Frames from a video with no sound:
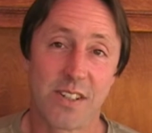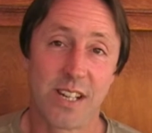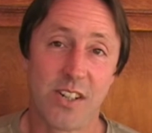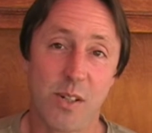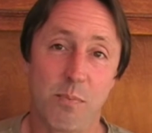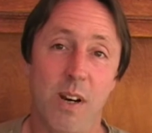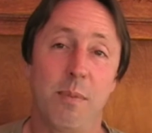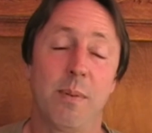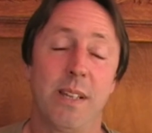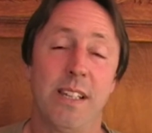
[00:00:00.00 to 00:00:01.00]
to say. She
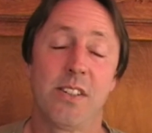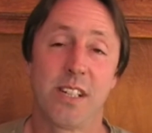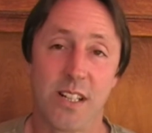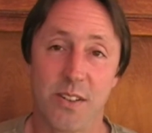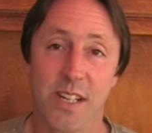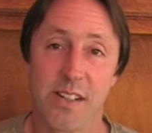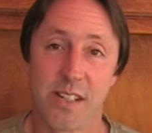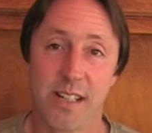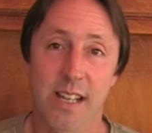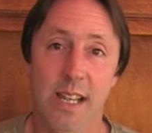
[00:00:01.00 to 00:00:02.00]
probably still
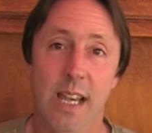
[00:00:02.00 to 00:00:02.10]
doesn't.